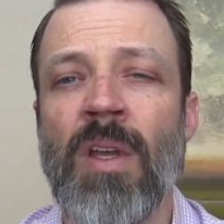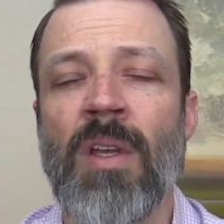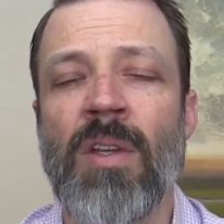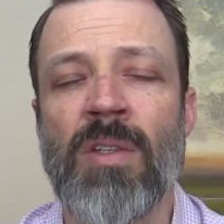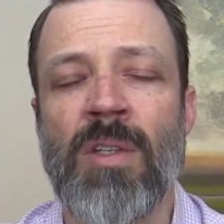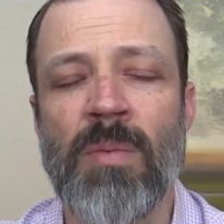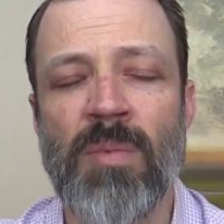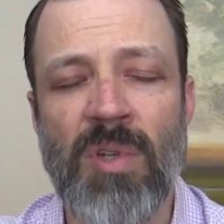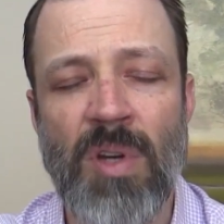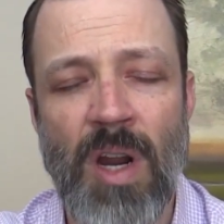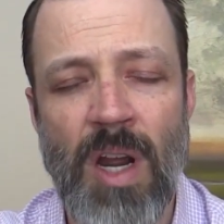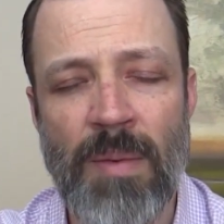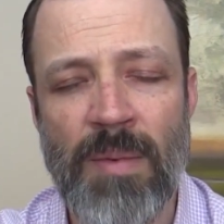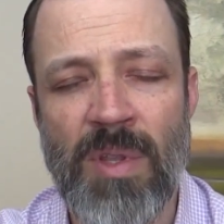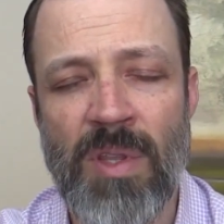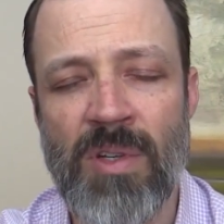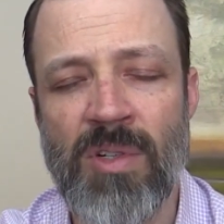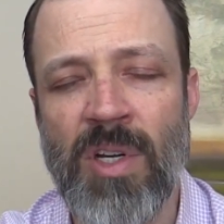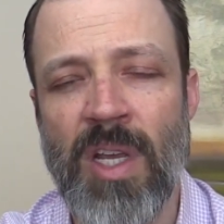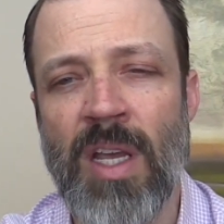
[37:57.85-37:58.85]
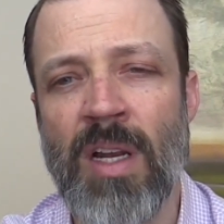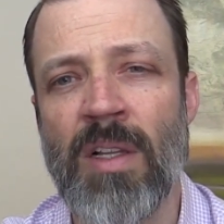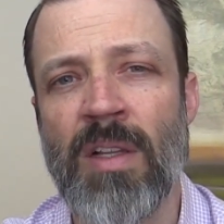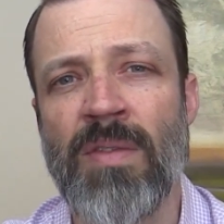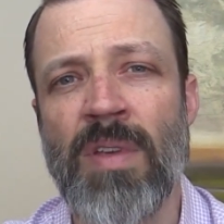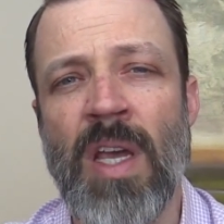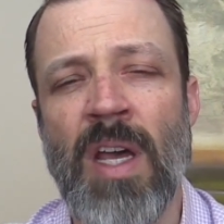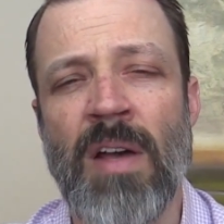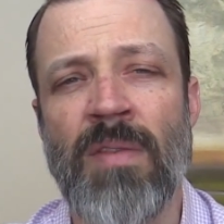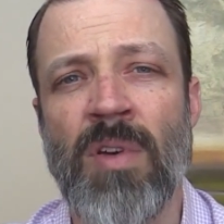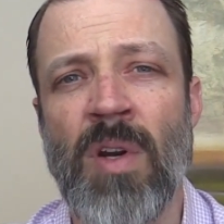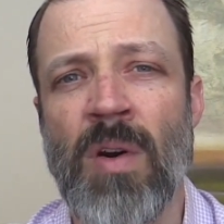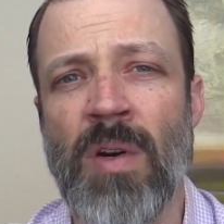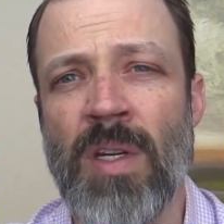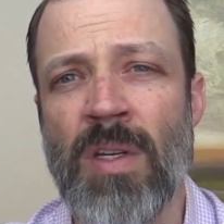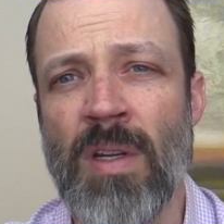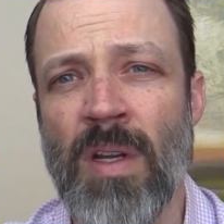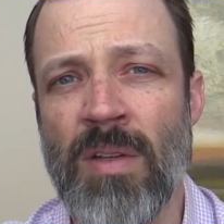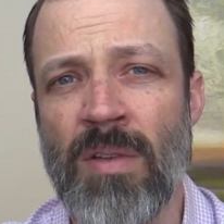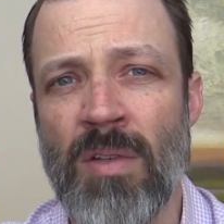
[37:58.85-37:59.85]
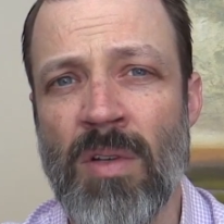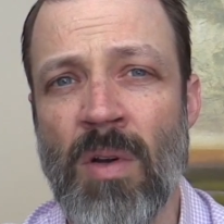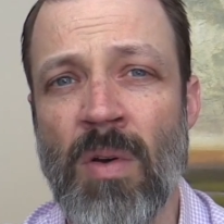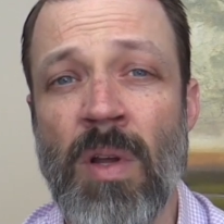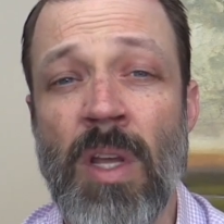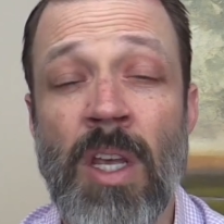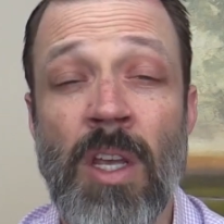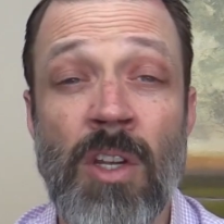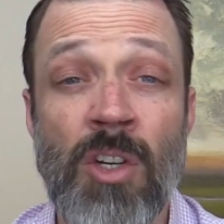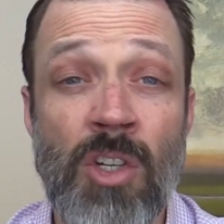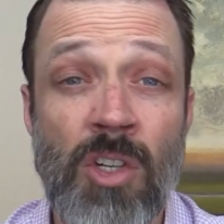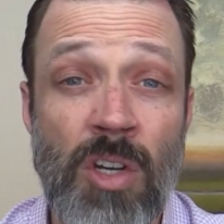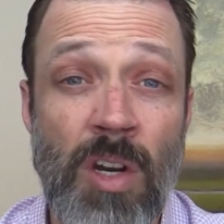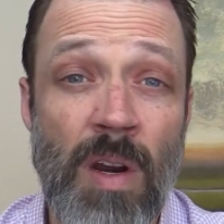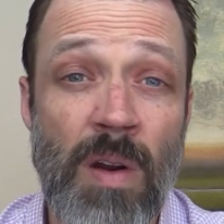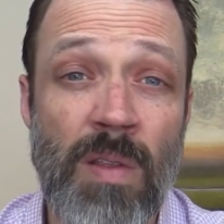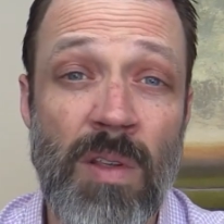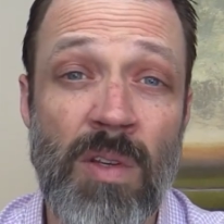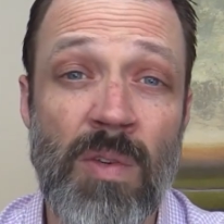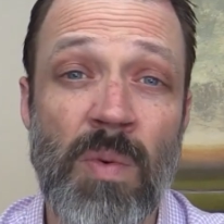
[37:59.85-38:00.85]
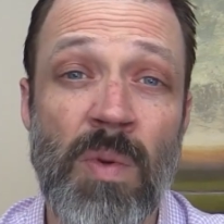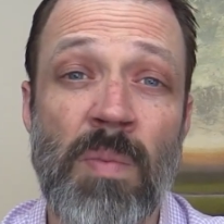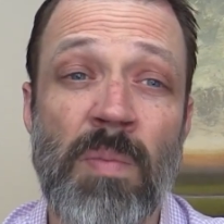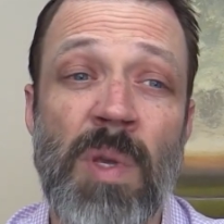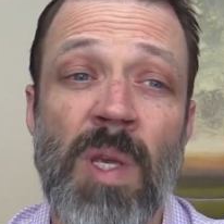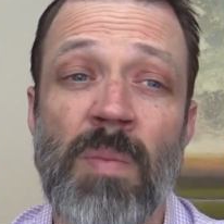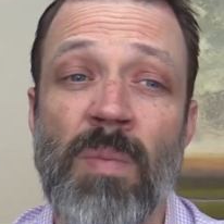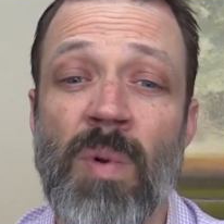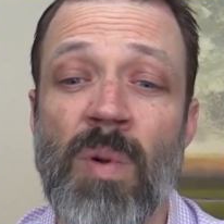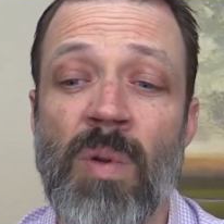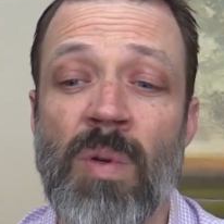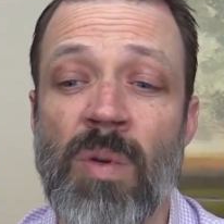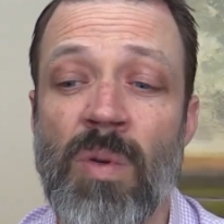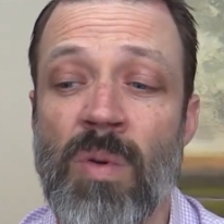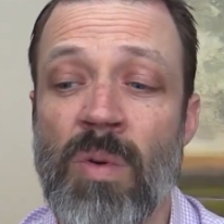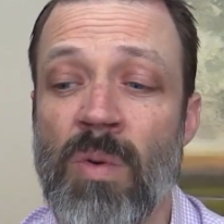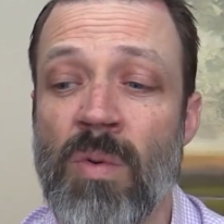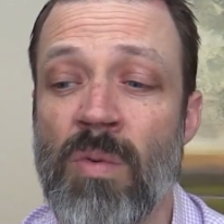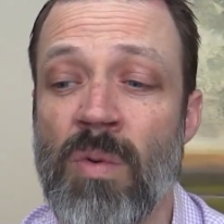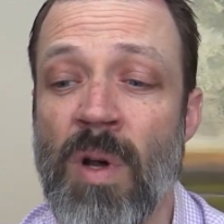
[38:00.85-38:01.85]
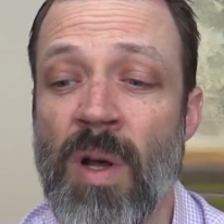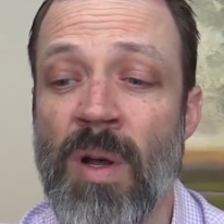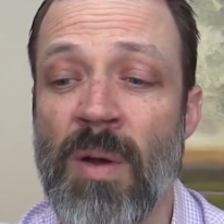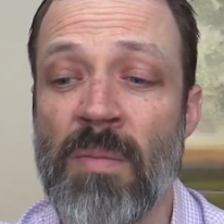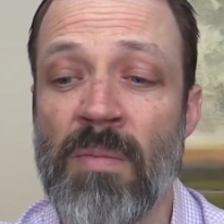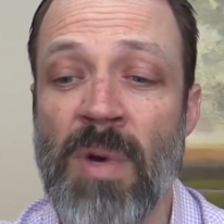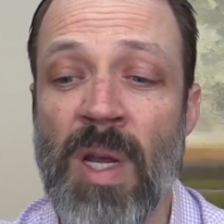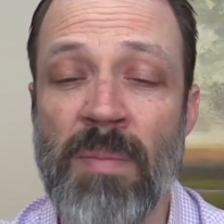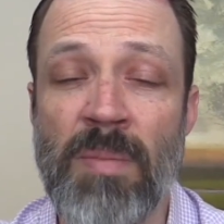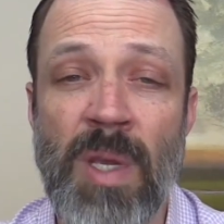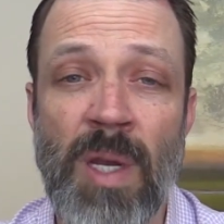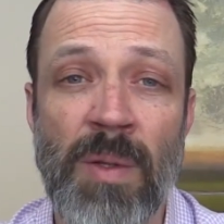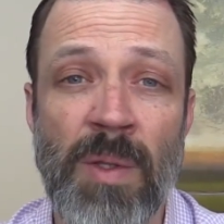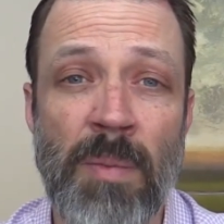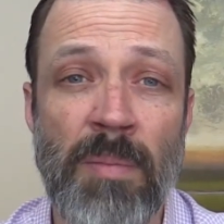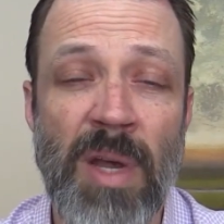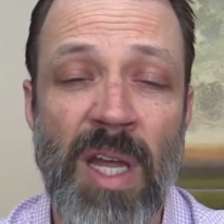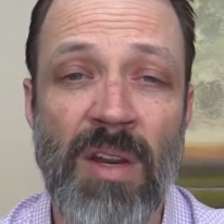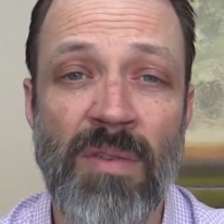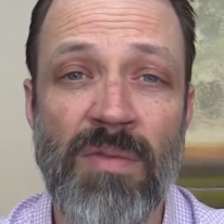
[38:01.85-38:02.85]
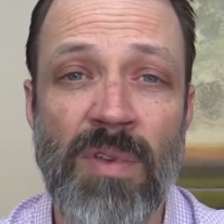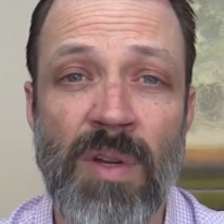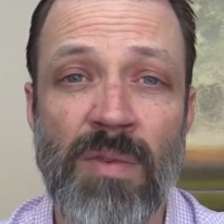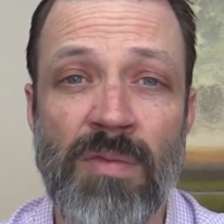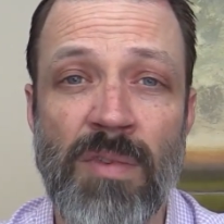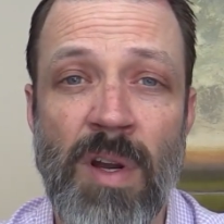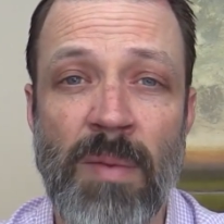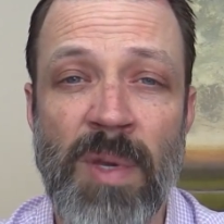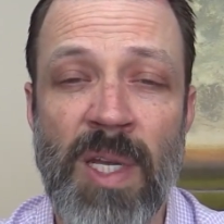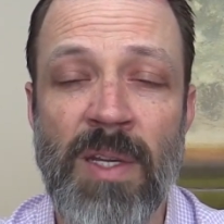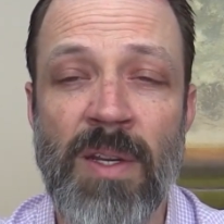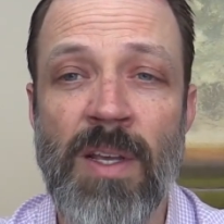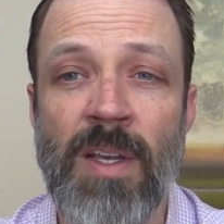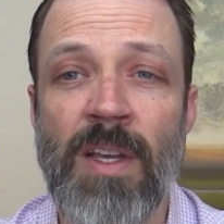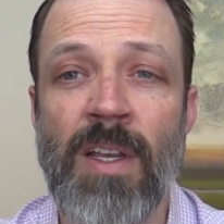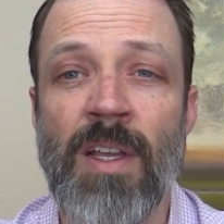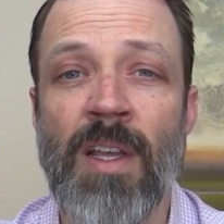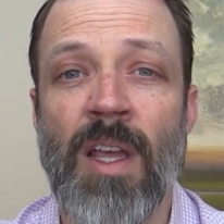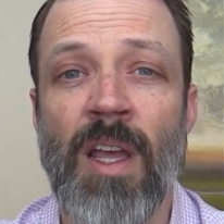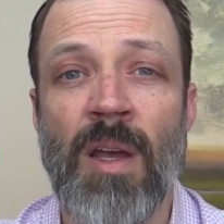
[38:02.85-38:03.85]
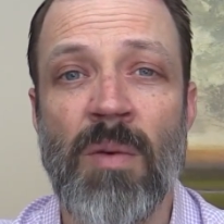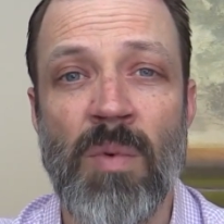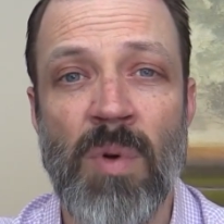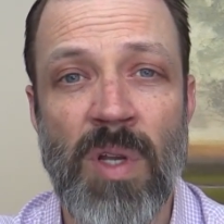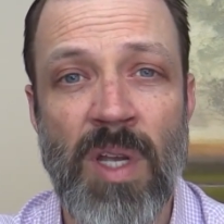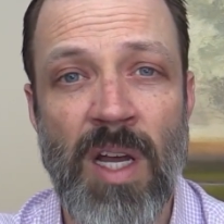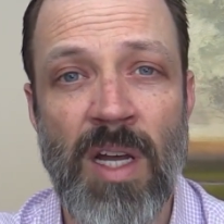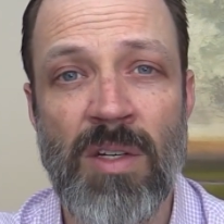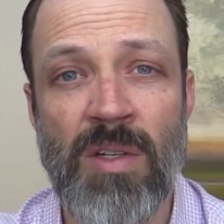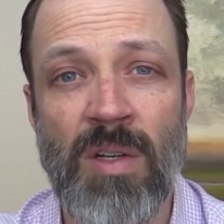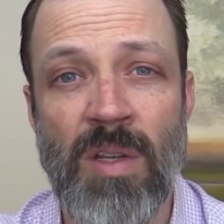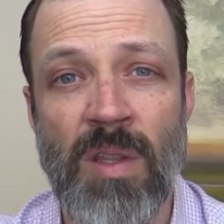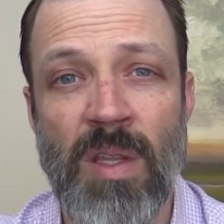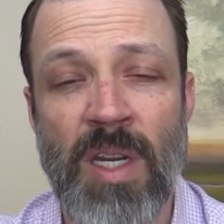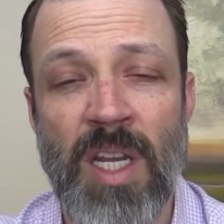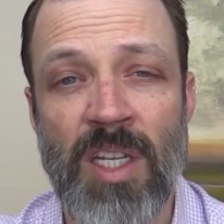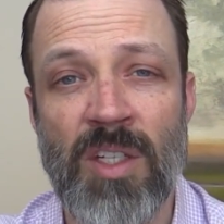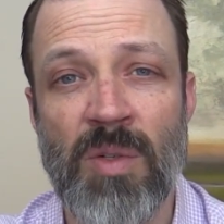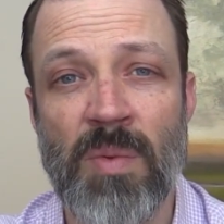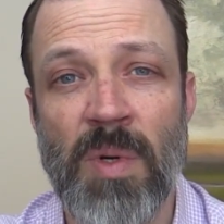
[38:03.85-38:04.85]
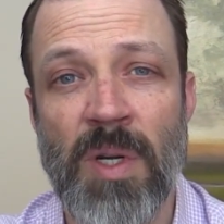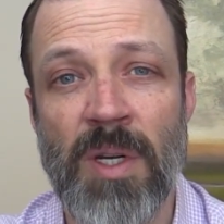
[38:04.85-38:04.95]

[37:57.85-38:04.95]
subscribe to the channel if you haven't already done so, share this with people who might be able to benefit from it, and we'll catch you in the next